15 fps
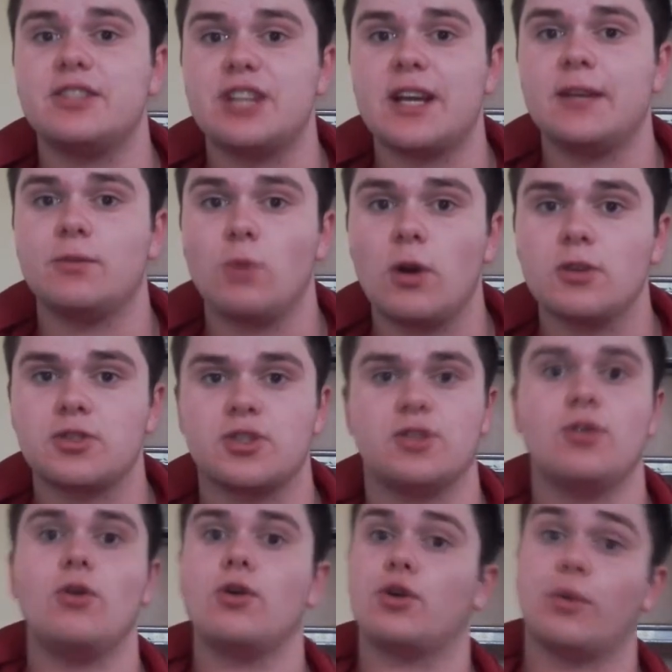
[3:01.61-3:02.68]
Jane Watson
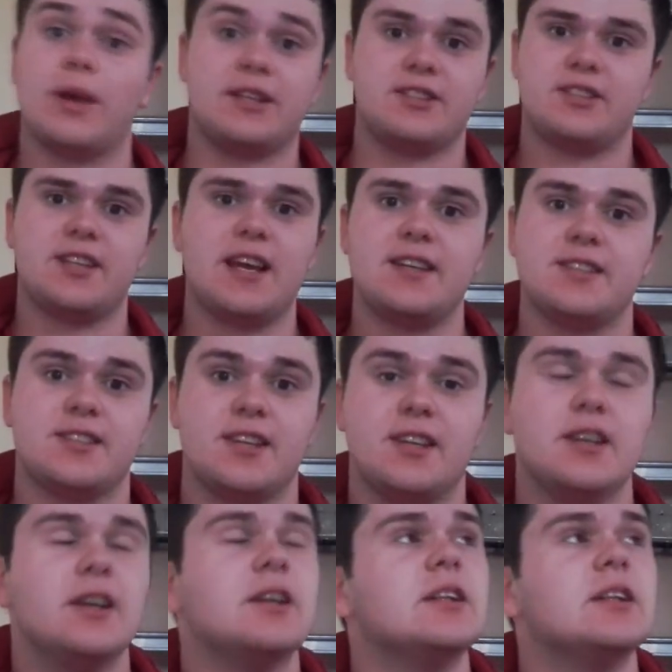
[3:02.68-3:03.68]
or Gwen Stacy.